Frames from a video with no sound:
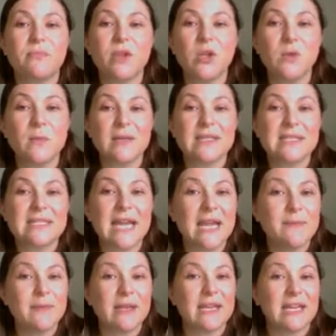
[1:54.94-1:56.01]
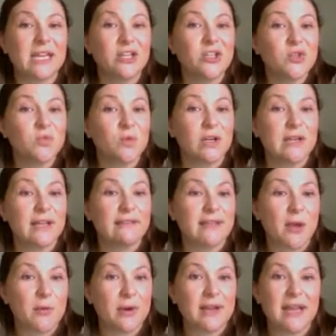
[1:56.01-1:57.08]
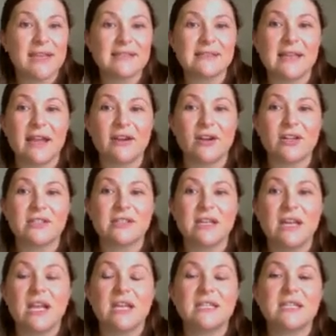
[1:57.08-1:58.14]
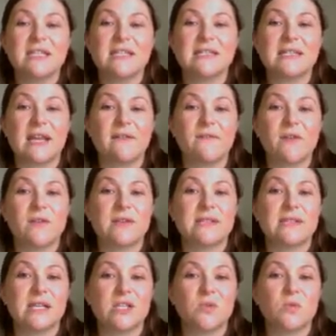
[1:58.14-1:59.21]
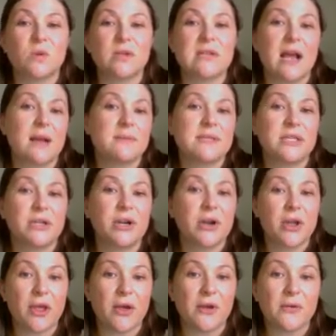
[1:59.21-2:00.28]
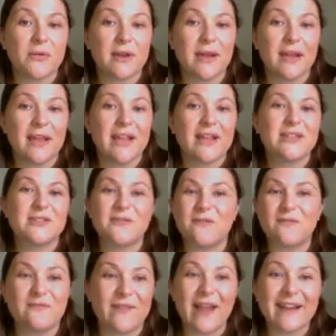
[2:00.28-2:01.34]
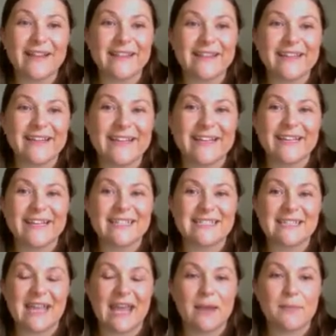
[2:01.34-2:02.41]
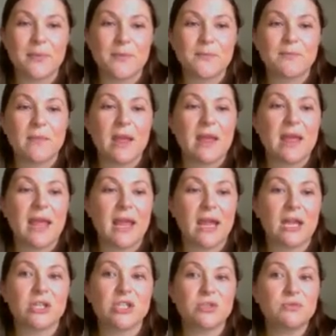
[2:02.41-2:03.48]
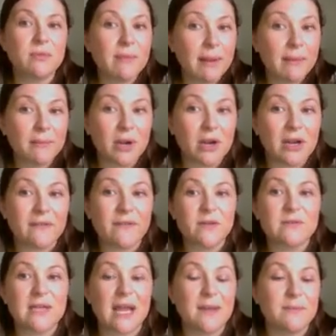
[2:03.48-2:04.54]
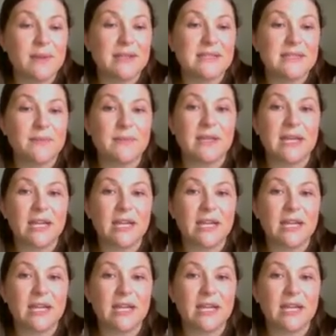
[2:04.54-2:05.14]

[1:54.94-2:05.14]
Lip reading: You must type in each word in lowercase letters to decipher the 6-word top secret code to finally escape. And just remember, if you type in something